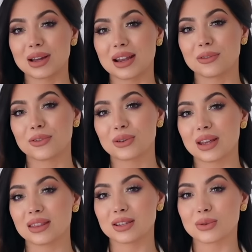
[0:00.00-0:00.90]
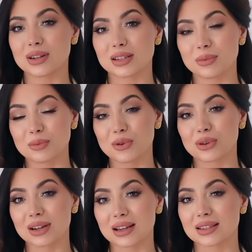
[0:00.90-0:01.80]
one I feel that this one is a bit more
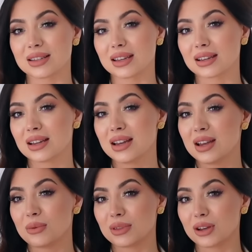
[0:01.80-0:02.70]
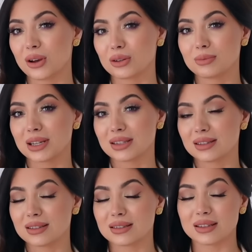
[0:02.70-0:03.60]
classic with the gold
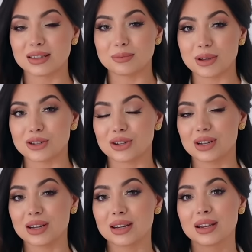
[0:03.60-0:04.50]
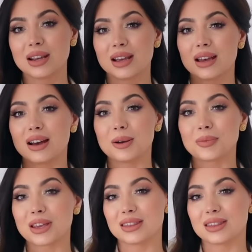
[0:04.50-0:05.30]
buttons especially um,